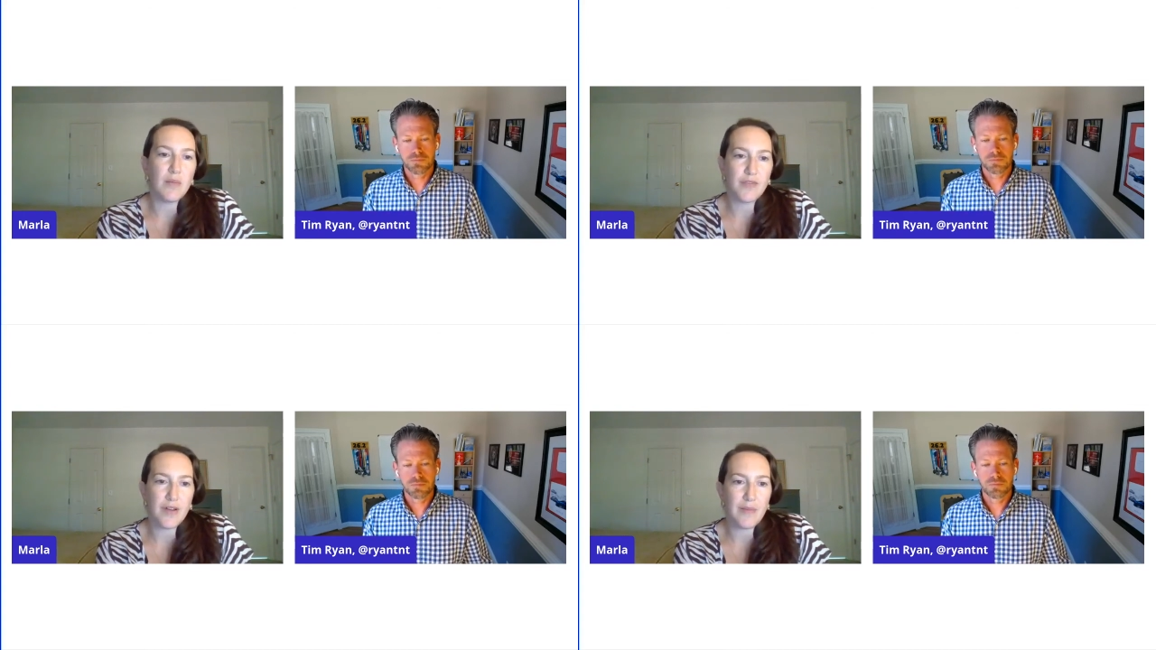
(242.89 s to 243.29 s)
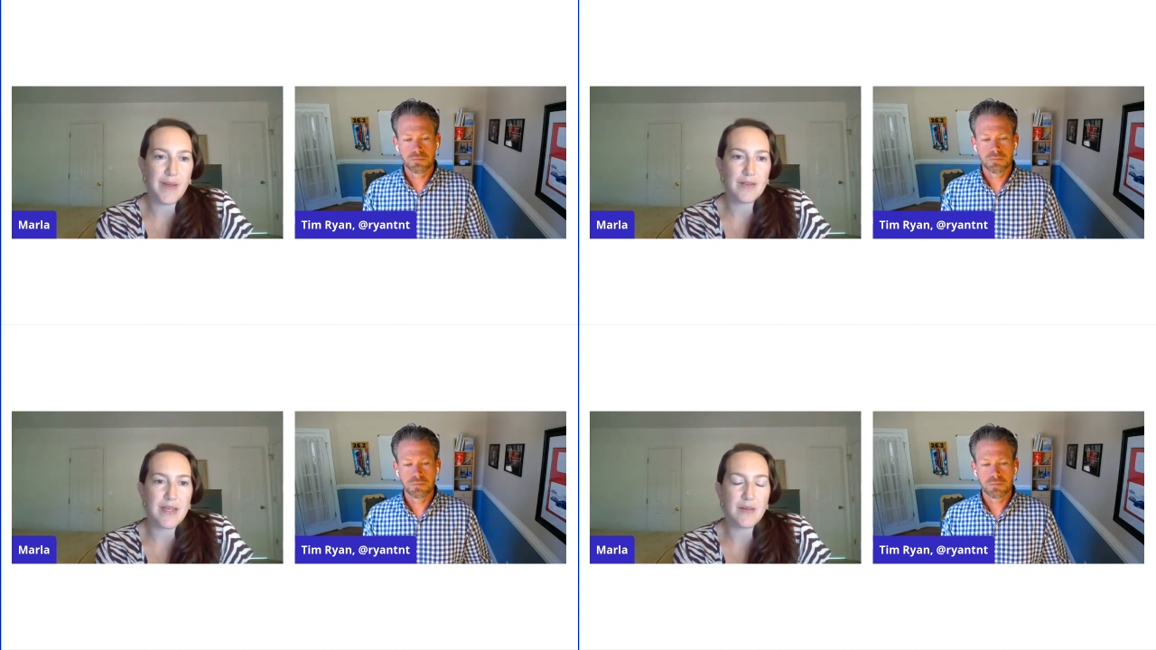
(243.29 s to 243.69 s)
Speaker 1: come
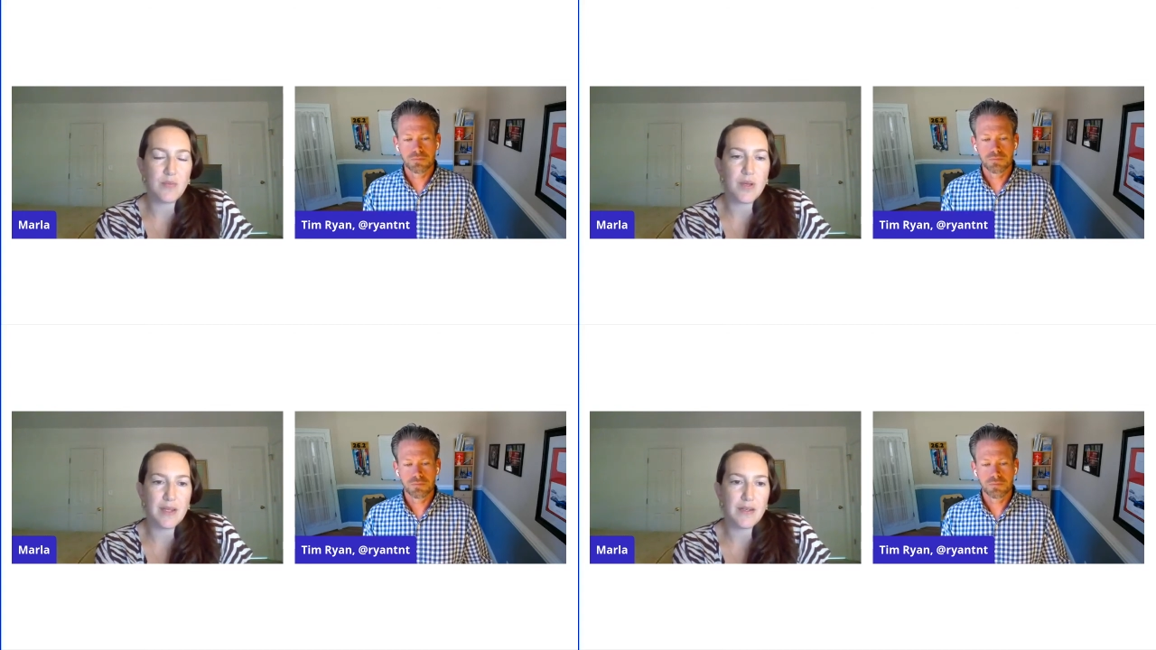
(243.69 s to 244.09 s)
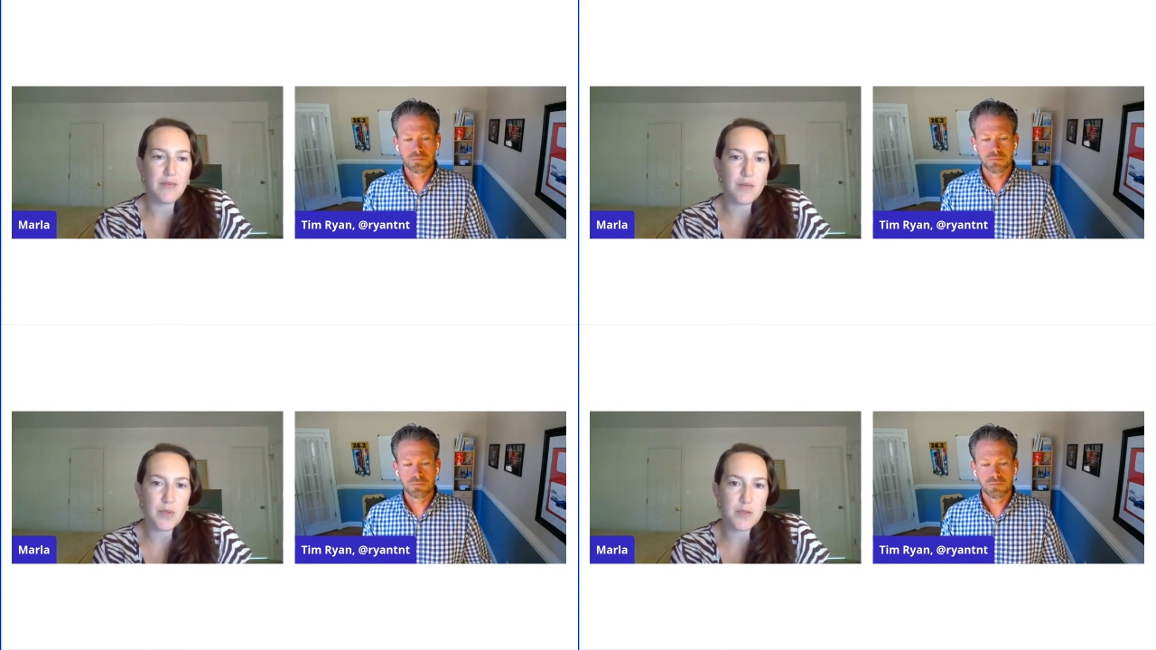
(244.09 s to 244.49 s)
from outside bringing
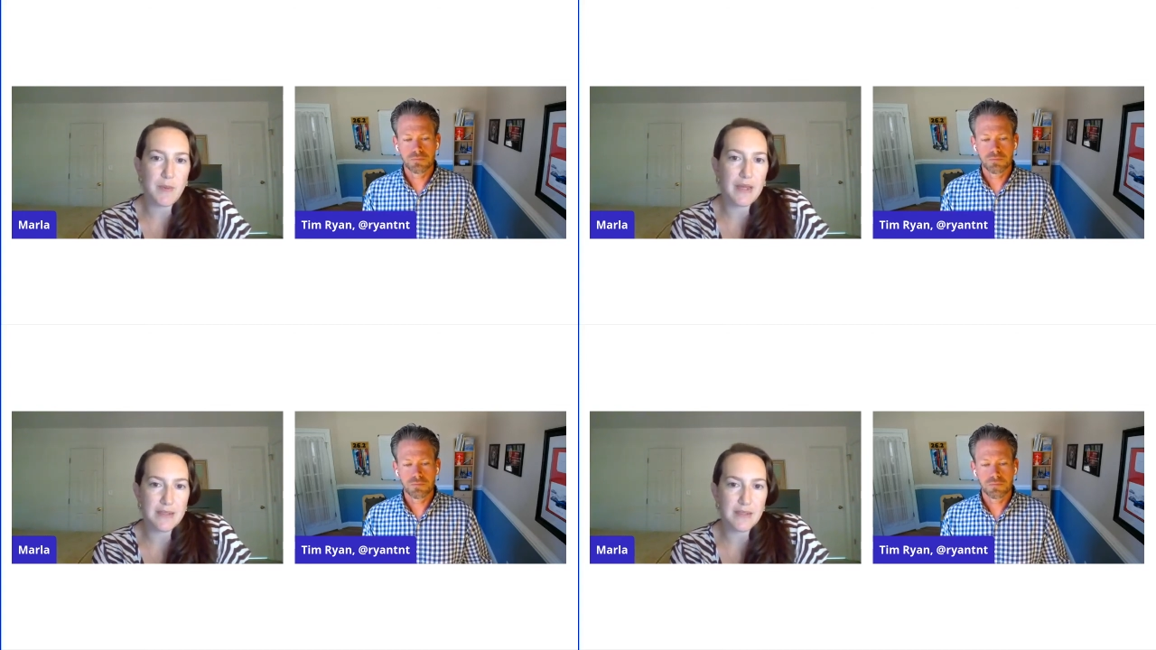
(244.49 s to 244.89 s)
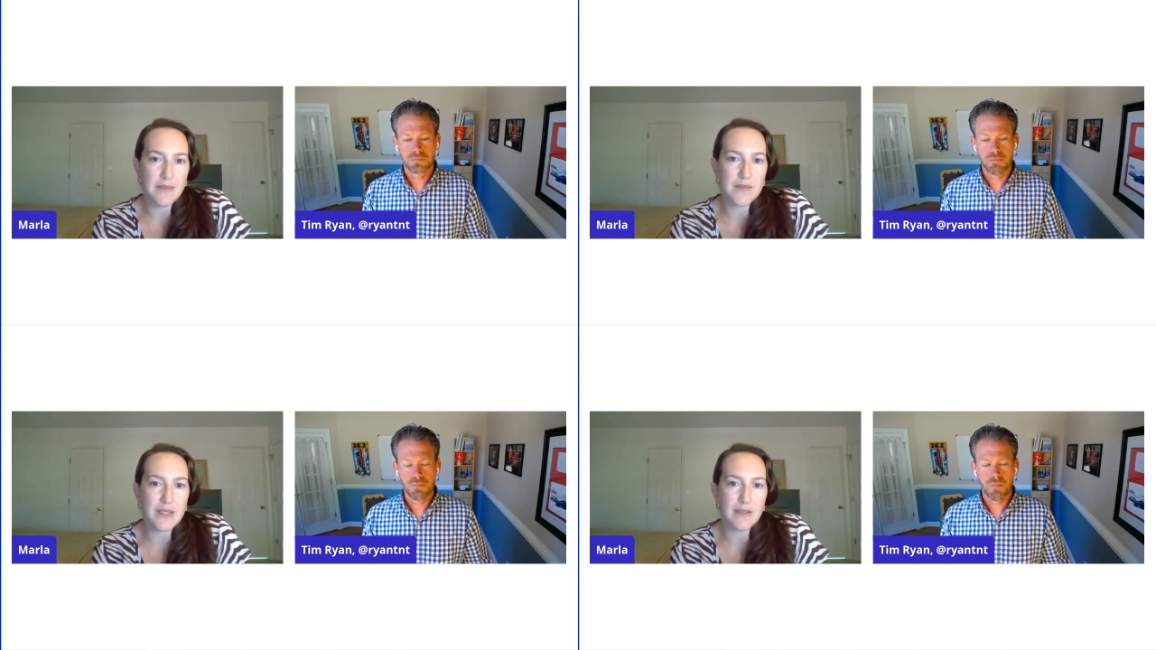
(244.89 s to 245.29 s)
different
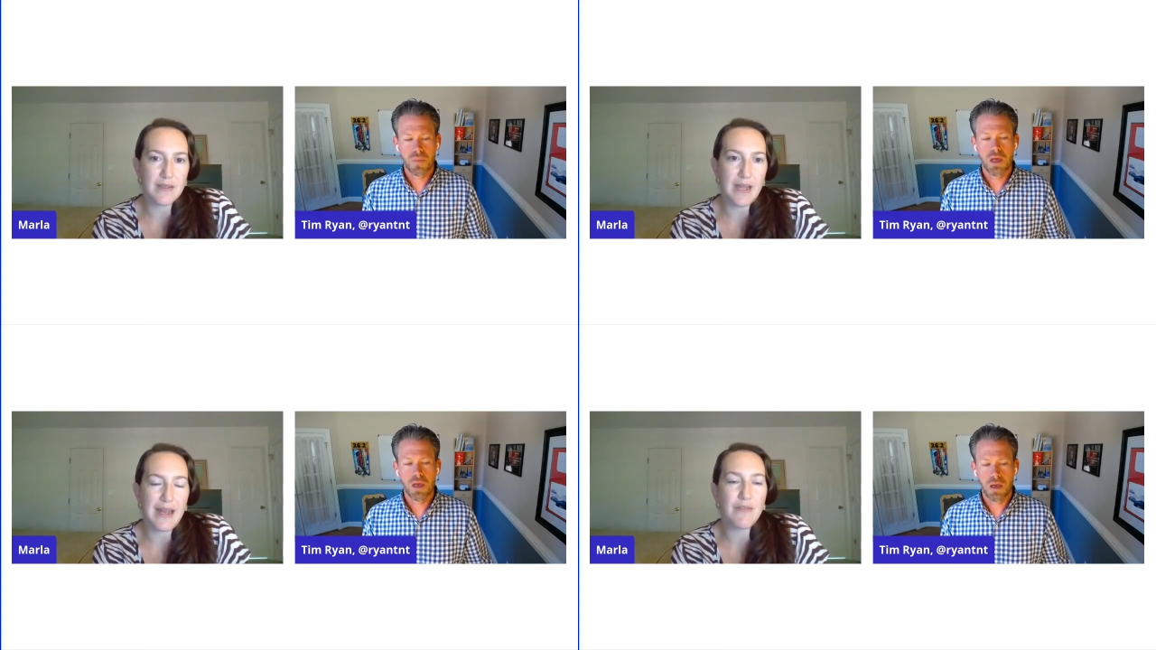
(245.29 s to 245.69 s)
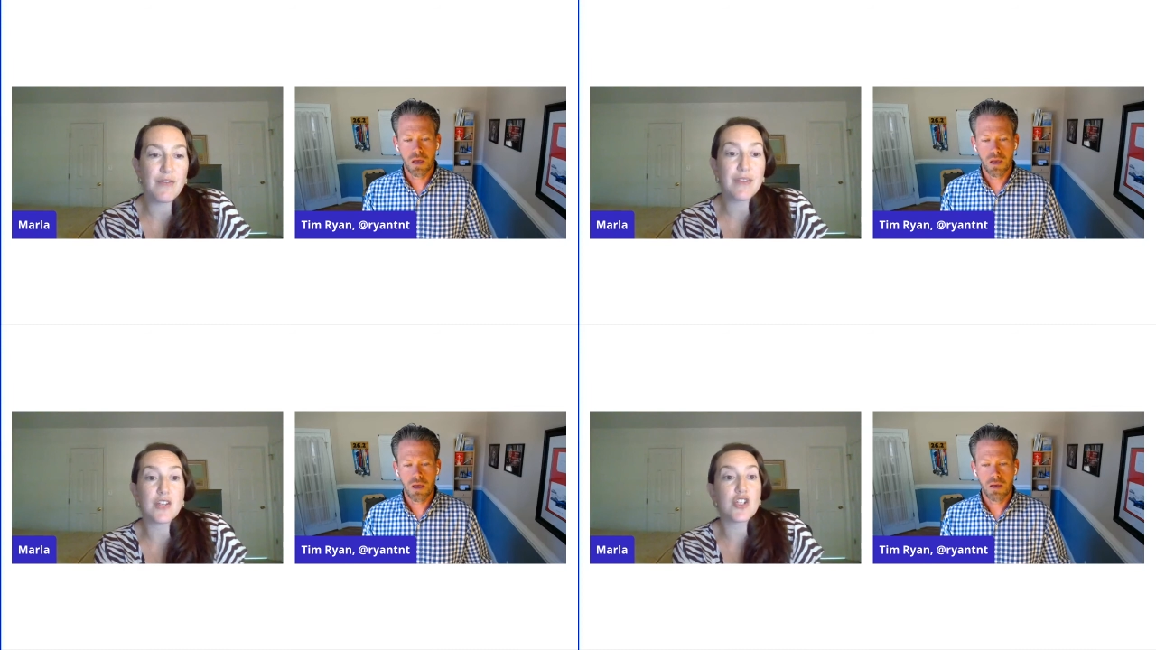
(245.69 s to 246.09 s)
perspectives and and
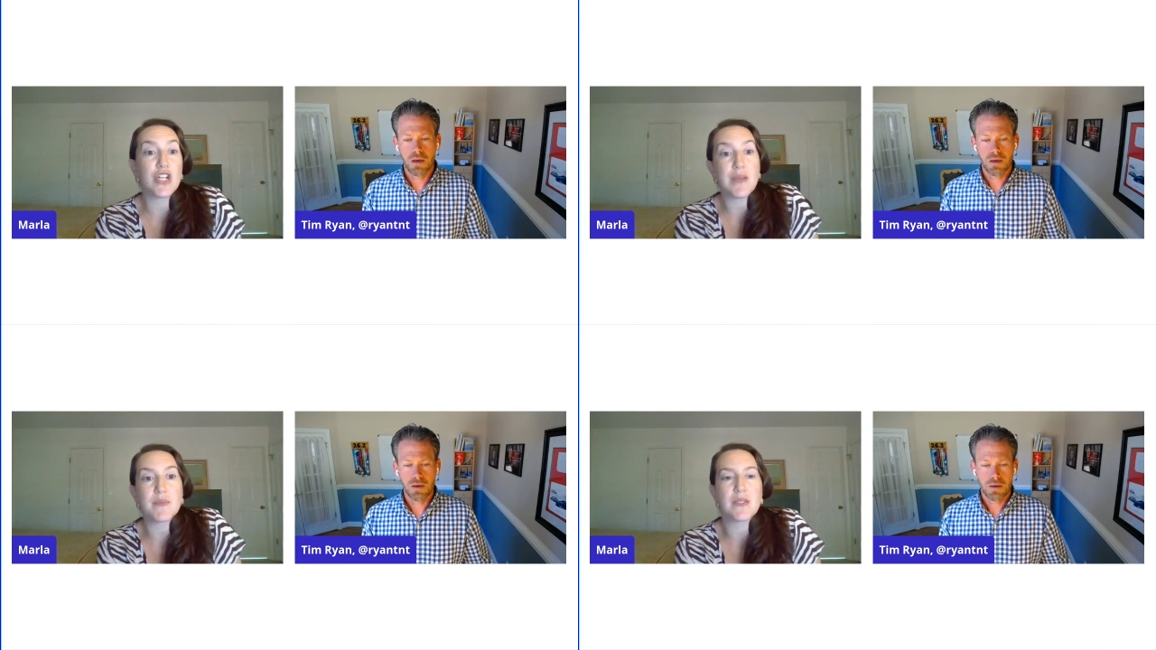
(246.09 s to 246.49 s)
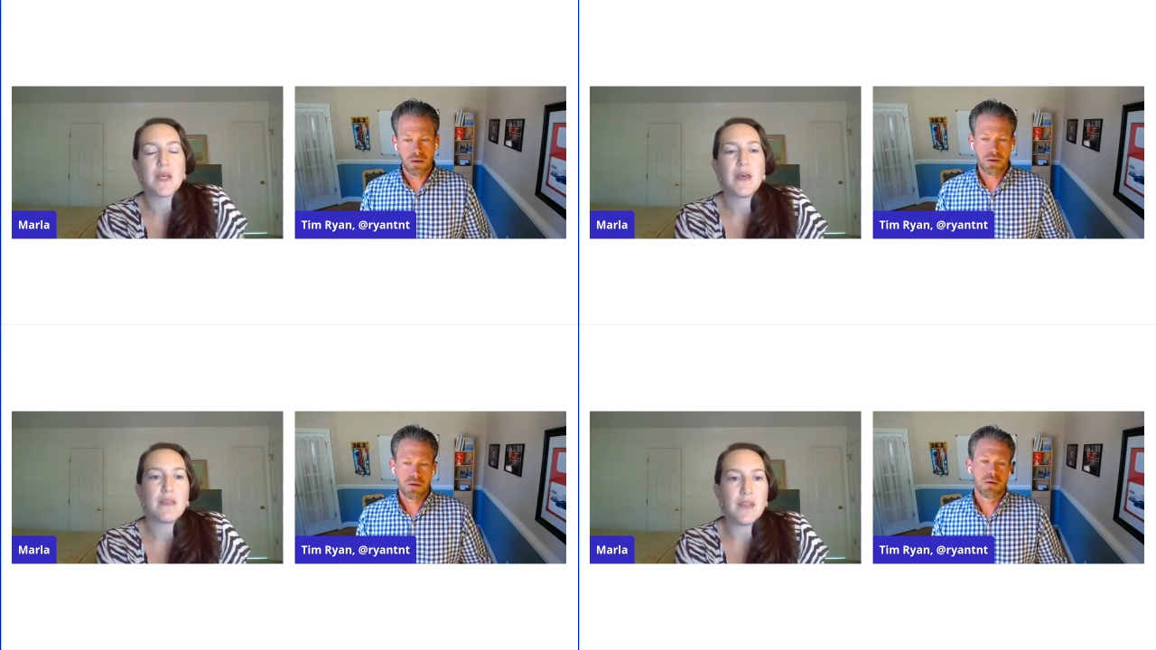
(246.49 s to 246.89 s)
everything shapes